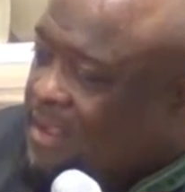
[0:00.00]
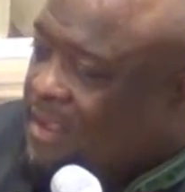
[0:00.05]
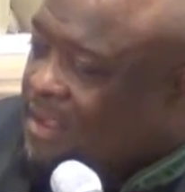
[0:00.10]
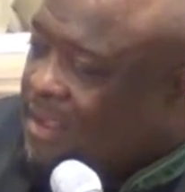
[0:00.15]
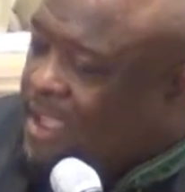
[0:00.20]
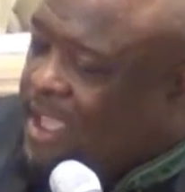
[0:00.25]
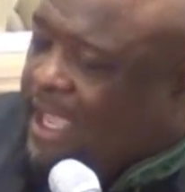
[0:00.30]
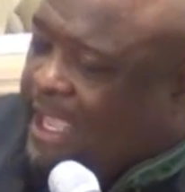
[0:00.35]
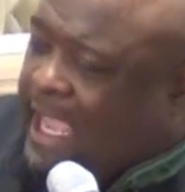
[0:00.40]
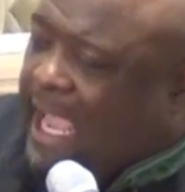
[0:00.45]

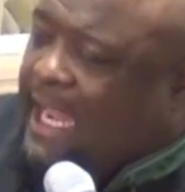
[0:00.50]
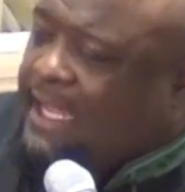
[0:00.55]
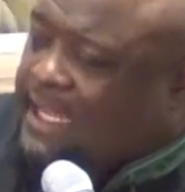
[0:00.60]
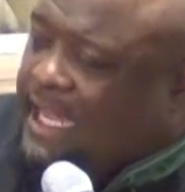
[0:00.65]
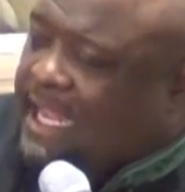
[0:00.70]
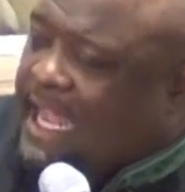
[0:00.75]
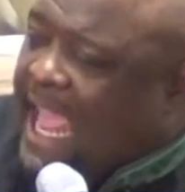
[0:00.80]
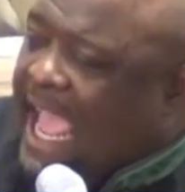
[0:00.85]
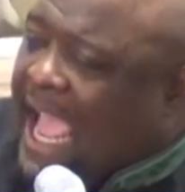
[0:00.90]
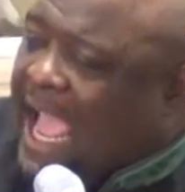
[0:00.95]
You get
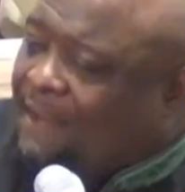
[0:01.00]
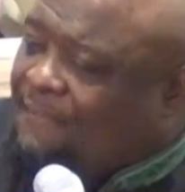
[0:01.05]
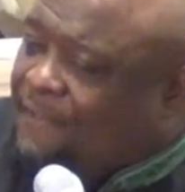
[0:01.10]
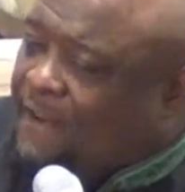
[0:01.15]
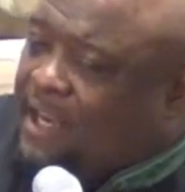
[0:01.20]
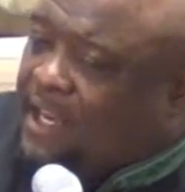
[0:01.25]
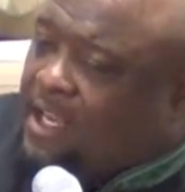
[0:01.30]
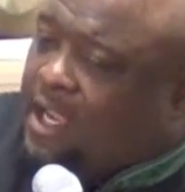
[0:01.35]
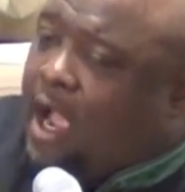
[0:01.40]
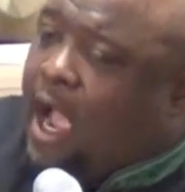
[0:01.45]
denied
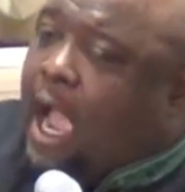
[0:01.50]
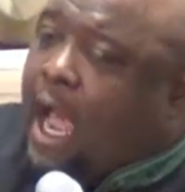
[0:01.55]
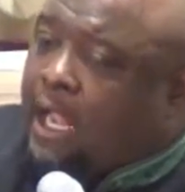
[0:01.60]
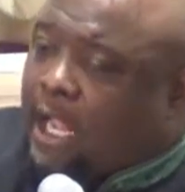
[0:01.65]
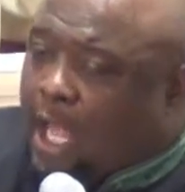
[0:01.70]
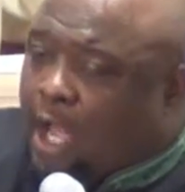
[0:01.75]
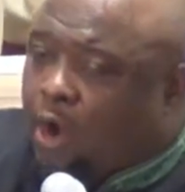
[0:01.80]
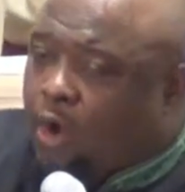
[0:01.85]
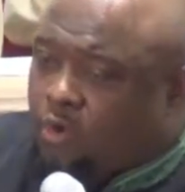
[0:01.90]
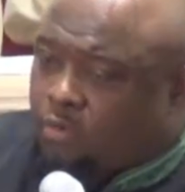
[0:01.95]
for the car
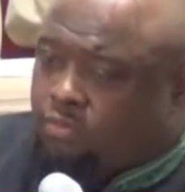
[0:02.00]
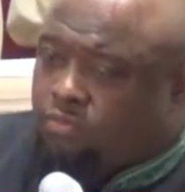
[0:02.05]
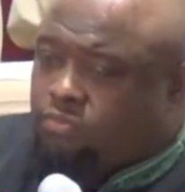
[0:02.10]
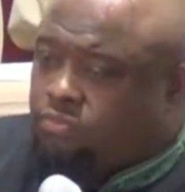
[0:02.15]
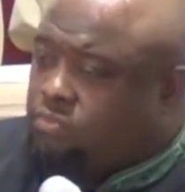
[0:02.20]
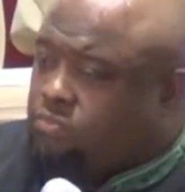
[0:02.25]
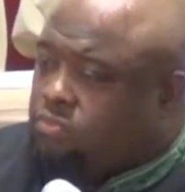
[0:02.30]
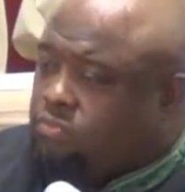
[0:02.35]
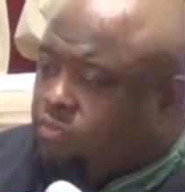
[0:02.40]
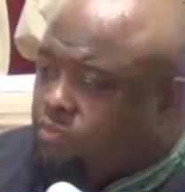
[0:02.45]
loan.
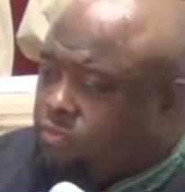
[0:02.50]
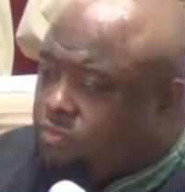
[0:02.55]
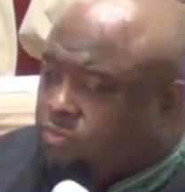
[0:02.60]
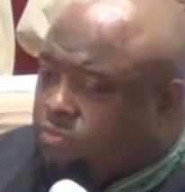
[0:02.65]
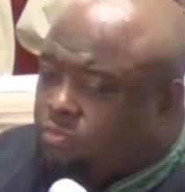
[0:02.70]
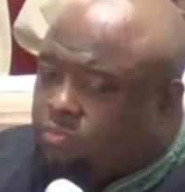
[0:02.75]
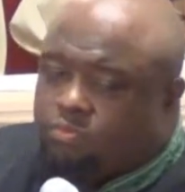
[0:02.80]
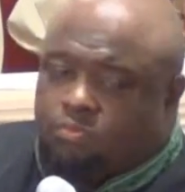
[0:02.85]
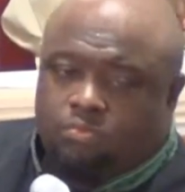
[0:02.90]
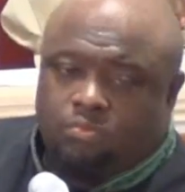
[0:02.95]

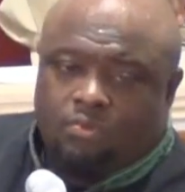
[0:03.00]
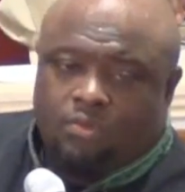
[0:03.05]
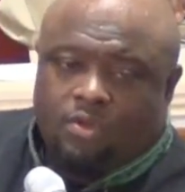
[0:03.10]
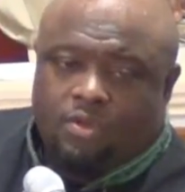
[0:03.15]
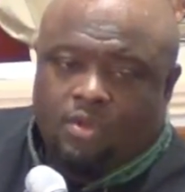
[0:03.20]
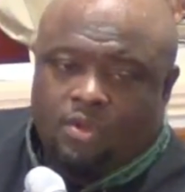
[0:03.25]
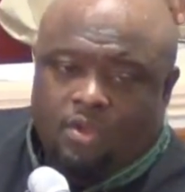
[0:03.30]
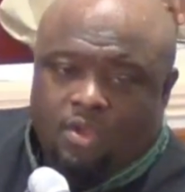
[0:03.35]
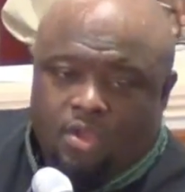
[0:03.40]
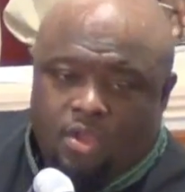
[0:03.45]

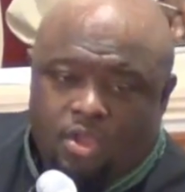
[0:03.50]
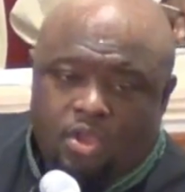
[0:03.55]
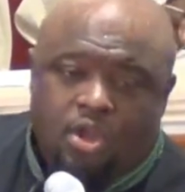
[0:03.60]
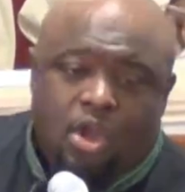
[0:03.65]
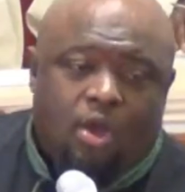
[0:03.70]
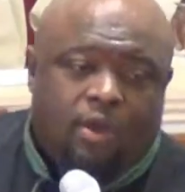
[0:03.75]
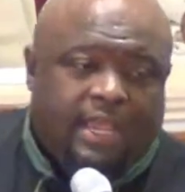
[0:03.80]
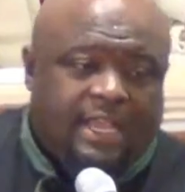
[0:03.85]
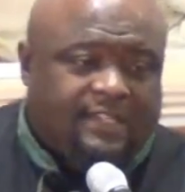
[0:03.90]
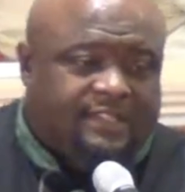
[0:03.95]
You're
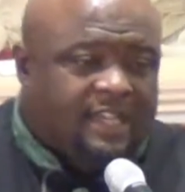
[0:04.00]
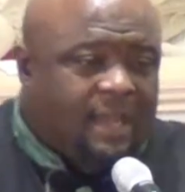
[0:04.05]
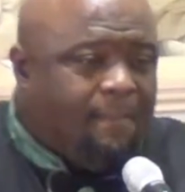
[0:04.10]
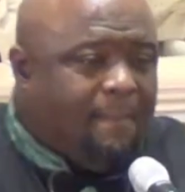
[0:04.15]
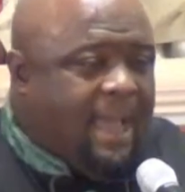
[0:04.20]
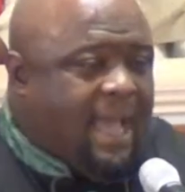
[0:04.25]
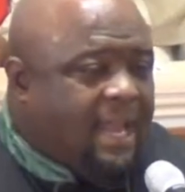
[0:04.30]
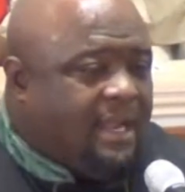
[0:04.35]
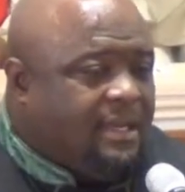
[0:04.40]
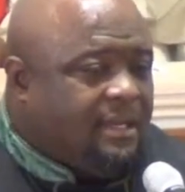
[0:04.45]
going to get
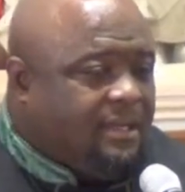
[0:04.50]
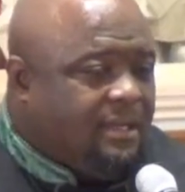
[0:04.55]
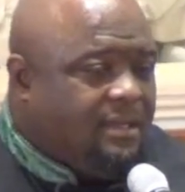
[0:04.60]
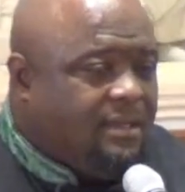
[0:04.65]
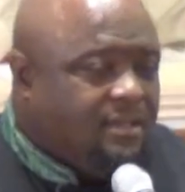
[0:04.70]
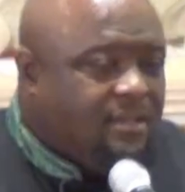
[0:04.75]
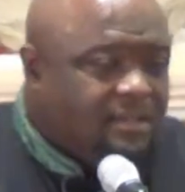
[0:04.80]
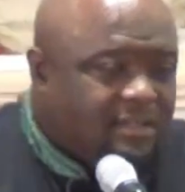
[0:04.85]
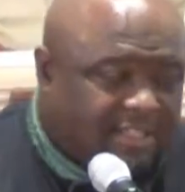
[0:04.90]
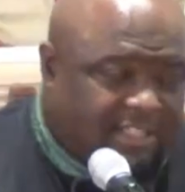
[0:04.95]
somebody
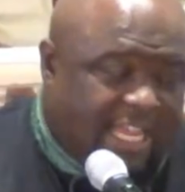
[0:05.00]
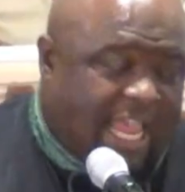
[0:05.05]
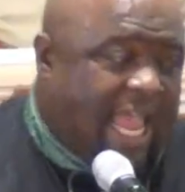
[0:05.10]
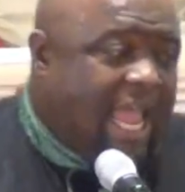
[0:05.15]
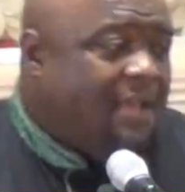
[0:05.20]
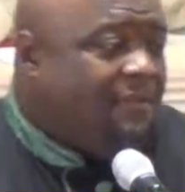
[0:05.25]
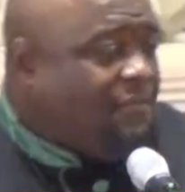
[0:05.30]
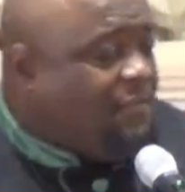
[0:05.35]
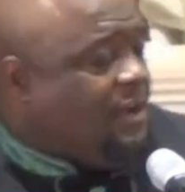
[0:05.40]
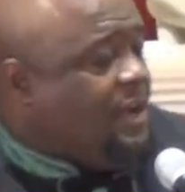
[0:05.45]
to
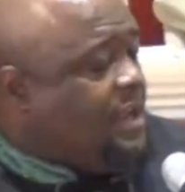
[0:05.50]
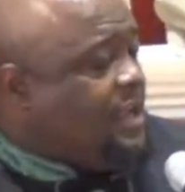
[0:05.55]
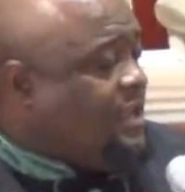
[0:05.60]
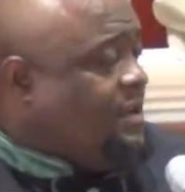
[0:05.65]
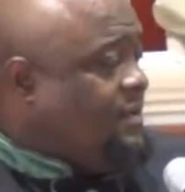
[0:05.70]
sign for it.